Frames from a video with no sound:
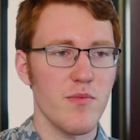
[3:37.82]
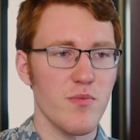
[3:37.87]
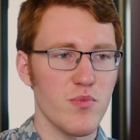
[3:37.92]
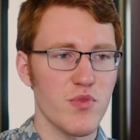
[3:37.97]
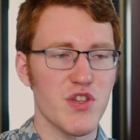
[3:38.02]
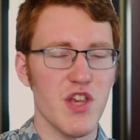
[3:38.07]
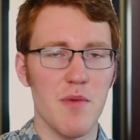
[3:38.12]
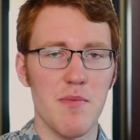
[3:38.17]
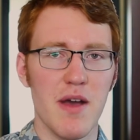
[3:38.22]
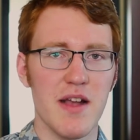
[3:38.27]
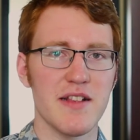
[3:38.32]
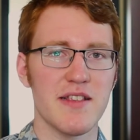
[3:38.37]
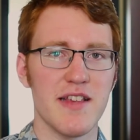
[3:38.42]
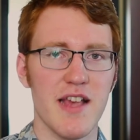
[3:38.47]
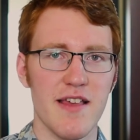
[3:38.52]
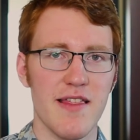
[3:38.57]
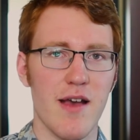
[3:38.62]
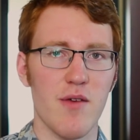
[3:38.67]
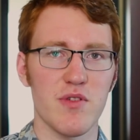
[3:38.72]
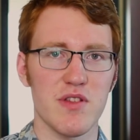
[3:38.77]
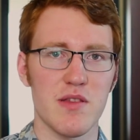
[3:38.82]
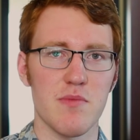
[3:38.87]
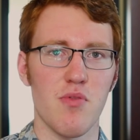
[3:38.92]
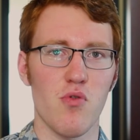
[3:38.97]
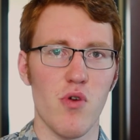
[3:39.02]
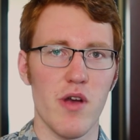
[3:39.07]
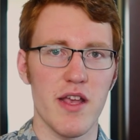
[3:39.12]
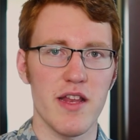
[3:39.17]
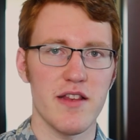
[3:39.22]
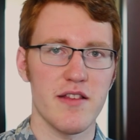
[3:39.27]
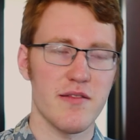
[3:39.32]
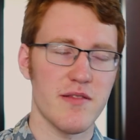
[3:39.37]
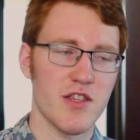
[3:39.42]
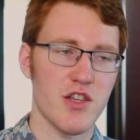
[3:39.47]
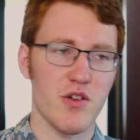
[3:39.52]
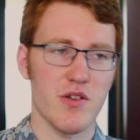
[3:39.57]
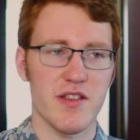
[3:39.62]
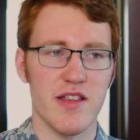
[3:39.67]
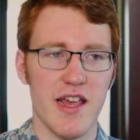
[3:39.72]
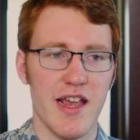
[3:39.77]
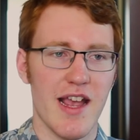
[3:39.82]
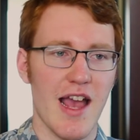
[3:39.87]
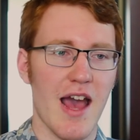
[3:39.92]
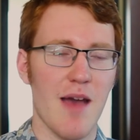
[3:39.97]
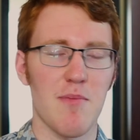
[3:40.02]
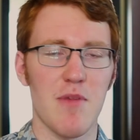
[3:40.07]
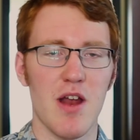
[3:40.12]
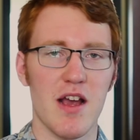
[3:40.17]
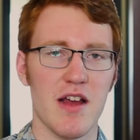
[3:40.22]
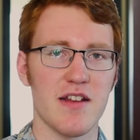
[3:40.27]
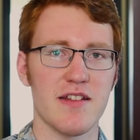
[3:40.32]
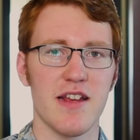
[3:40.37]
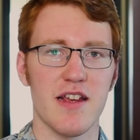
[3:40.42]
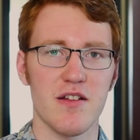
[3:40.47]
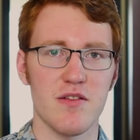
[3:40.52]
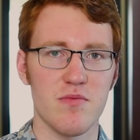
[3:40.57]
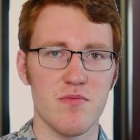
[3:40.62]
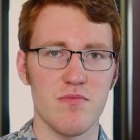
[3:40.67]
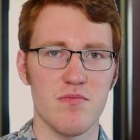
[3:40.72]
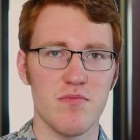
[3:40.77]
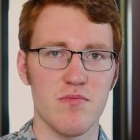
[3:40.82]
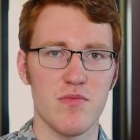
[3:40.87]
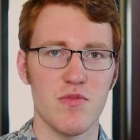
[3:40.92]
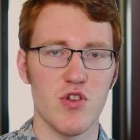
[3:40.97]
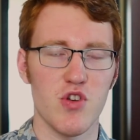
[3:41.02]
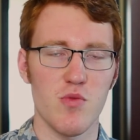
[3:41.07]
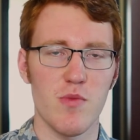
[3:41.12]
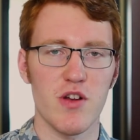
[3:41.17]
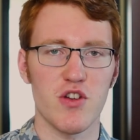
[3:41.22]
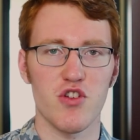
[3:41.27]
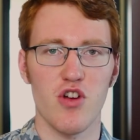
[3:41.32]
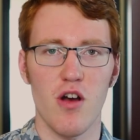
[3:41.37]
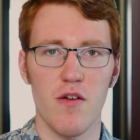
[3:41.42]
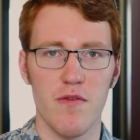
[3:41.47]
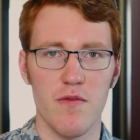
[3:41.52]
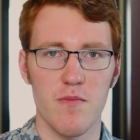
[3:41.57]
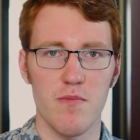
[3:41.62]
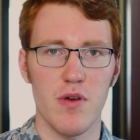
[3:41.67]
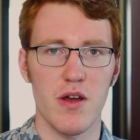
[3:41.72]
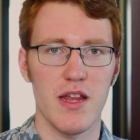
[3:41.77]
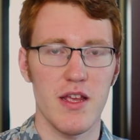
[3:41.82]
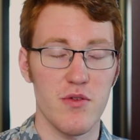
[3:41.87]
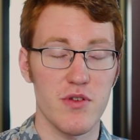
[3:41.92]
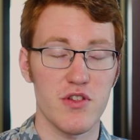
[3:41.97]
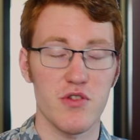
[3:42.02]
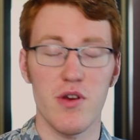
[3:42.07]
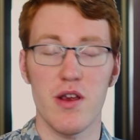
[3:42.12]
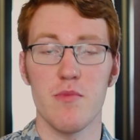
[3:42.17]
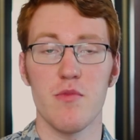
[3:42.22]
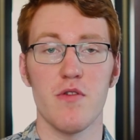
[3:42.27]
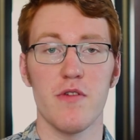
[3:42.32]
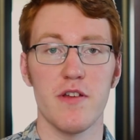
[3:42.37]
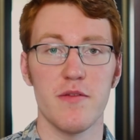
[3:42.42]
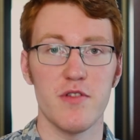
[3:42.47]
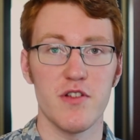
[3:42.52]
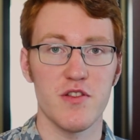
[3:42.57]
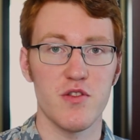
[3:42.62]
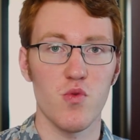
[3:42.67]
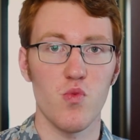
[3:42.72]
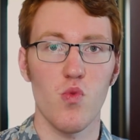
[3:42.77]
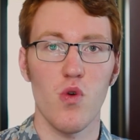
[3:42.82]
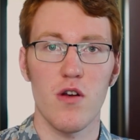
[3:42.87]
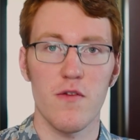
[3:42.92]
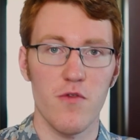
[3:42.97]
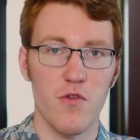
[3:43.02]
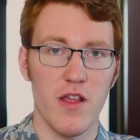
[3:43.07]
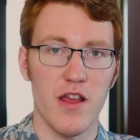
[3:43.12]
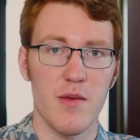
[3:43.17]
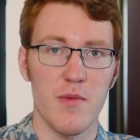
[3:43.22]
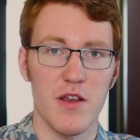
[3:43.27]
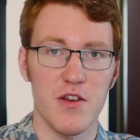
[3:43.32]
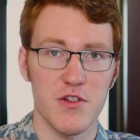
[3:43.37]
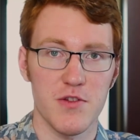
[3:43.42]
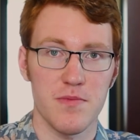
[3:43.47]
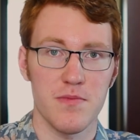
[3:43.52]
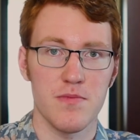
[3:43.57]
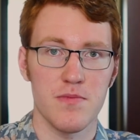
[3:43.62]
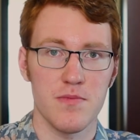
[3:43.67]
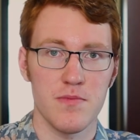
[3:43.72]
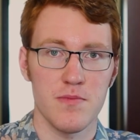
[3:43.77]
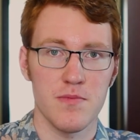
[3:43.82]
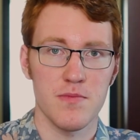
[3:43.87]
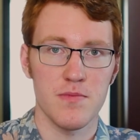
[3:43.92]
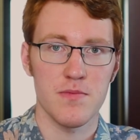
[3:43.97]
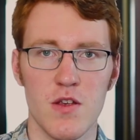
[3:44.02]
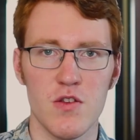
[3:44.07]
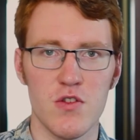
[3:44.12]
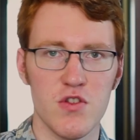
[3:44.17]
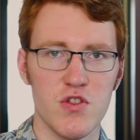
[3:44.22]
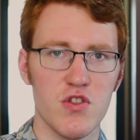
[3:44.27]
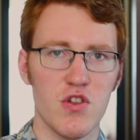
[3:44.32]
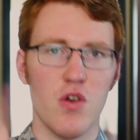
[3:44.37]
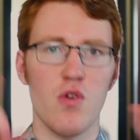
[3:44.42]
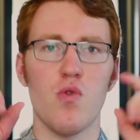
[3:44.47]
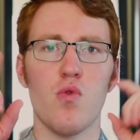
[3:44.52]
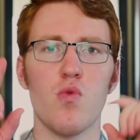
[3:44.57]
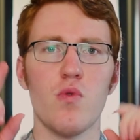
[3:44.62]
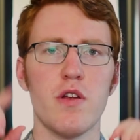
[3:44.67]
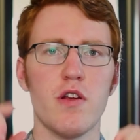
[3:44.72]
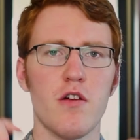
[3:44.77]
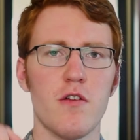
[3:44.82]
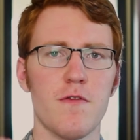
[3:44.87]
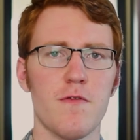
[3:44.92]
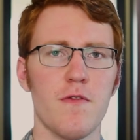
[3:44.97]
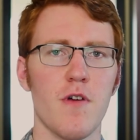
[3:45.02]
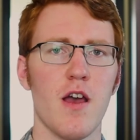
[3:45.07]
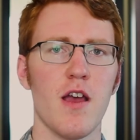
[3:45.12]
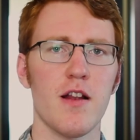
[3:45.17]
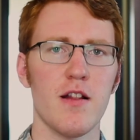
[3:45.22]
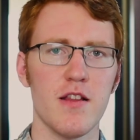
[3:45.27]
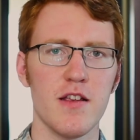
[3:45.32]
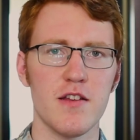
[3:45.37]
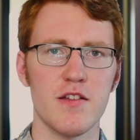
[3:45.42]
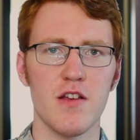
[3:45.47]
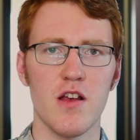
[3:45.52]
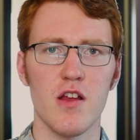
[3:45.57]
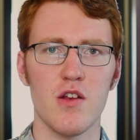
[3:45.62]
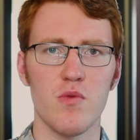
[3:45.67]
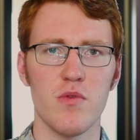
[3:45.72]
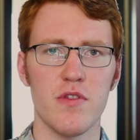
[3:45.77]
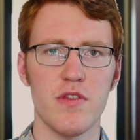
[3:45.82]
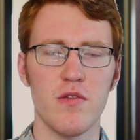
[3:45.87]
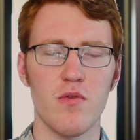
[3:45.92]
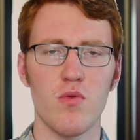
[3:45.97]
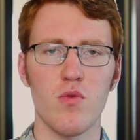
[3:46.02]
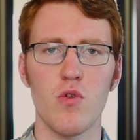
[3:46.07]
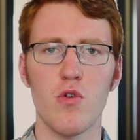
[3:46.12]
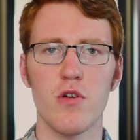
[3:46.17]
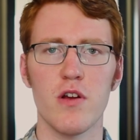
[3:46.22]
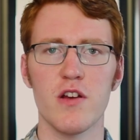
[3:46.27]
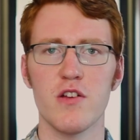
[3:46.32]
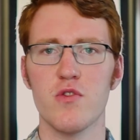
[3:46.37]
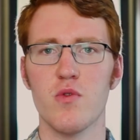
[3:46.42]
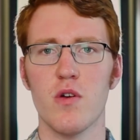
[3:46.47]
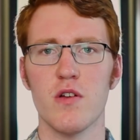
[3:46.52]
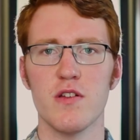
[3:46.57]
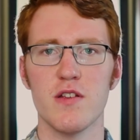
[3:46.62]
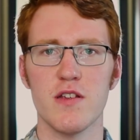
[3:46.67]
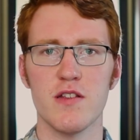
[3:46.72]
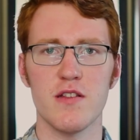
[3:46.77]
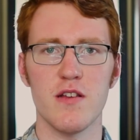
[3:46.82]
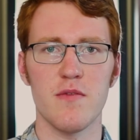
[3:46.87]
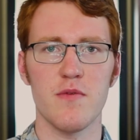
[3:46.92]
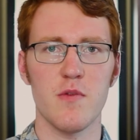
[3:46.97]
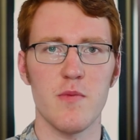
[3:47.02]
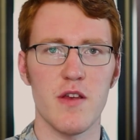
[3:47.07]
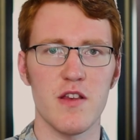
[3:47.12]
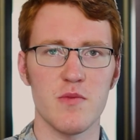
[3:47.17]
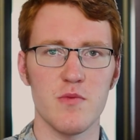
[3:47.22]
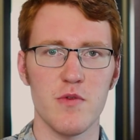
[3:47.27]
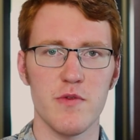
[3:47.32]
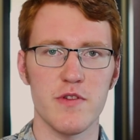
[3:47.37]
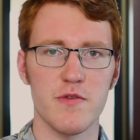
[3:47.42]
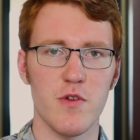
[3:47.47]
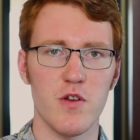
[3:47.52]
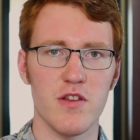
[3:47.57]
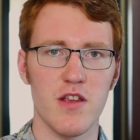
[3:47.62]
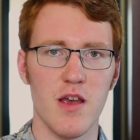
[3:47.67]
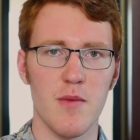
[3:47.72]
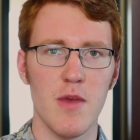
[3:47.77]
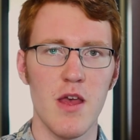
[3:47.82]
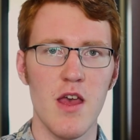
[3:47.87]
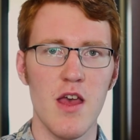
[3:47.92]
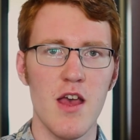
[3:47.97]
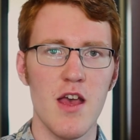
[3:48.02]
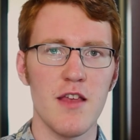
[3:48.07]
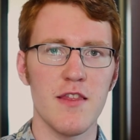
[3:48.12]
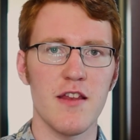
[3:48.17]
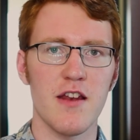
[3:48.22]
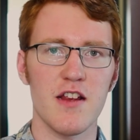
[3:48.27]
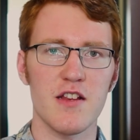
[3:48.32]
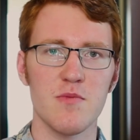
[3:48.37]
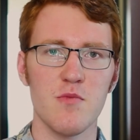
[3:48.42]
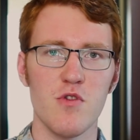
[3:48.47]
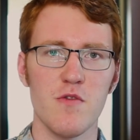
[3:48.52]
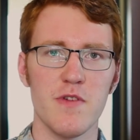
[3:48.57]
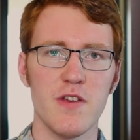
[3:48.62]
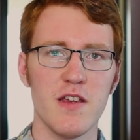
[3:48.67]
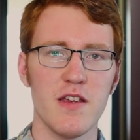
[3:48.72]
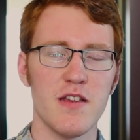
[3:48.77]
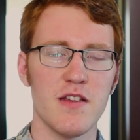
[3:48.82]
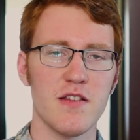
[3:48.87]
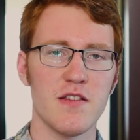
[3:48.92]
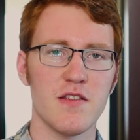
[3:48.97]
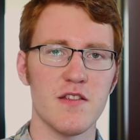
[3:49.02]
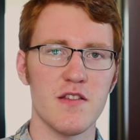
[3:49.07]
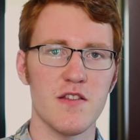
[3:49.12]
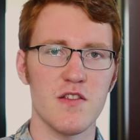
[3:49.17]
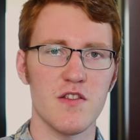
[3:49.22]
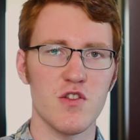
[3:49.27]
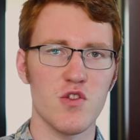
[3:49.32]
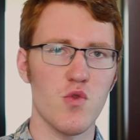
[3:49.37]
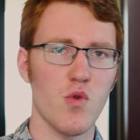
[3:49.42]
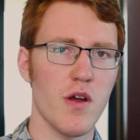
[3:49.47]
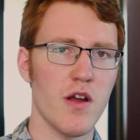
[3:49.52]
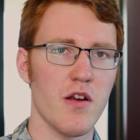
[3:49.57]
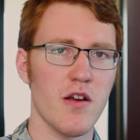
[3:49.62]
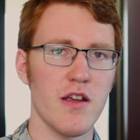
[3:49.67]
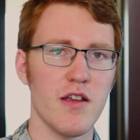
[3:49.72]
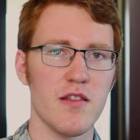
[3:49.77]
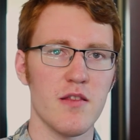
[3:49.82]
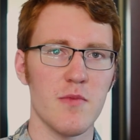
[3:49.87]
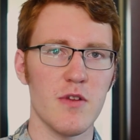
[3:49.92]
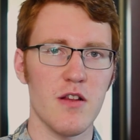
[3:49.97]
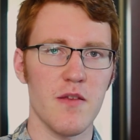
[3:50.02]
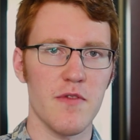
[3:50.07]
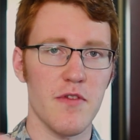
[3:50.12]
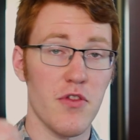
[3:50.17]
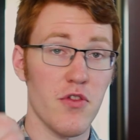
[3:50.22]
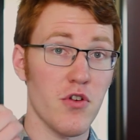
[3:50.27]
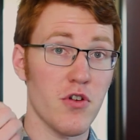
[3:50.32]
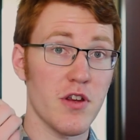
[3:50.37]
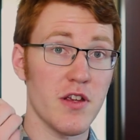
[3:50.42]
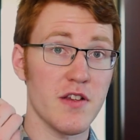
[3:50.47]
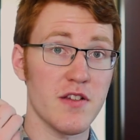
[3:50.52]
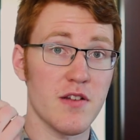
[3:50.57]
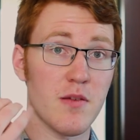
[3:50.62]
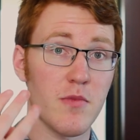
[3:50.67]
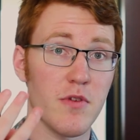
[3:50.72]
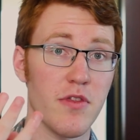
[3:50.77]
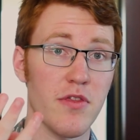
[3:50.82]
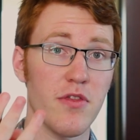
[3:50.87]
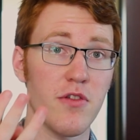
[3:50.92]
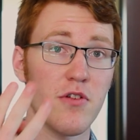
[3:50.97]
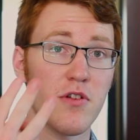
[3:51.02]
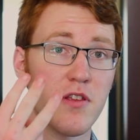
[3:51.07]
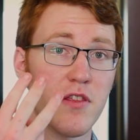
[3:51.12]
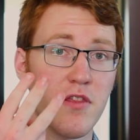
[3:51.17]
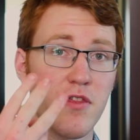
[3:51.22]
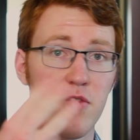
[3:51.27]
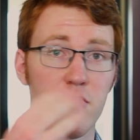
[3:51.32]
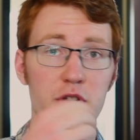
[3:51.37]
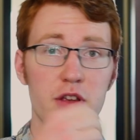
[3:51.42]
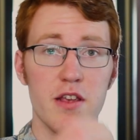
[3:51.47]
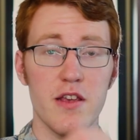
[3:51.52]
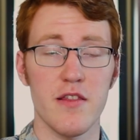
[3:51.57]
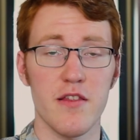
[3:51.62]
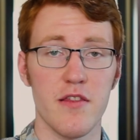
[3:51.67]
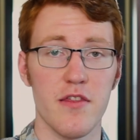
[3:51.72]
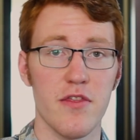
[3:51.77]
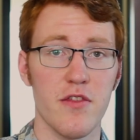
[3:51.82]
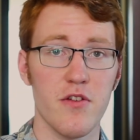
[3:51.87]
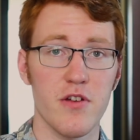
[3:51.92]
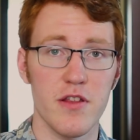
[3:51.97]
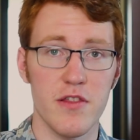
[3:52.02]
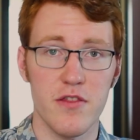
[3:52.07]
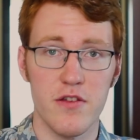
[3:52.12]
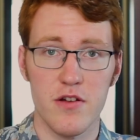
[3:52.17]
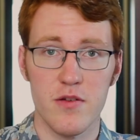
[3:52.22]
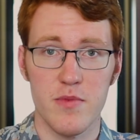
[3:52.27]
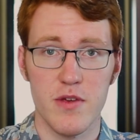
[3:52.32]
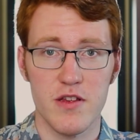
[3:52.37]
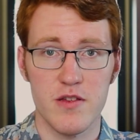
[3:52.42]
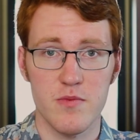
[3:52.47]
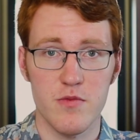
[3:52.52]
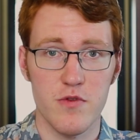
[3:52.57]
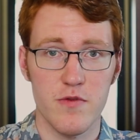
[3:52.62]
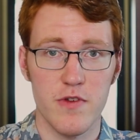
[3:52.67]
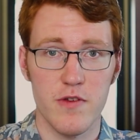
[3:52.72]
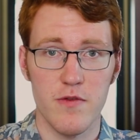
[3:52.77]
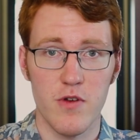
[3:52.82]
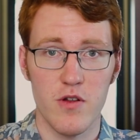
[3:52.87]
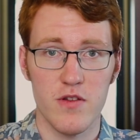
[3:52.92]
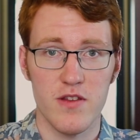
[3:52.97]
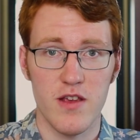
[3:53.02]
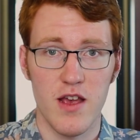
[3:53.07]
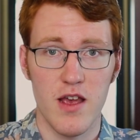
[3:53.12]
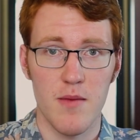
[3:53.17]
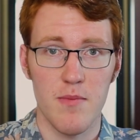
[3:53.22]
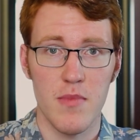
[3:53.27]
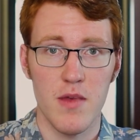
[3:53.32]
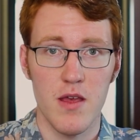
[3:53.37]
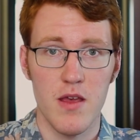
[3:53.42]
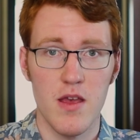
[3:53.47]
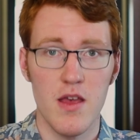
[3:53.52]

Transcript: some might say that was the point, so it's I'm not going to take too much off, but it was a great movie, just wonderful animation. So we are finally done with the roaring 20s of the best movies of all time. The next movie is square in the middle of the 30s, number 33, the 33rd best movie of all time,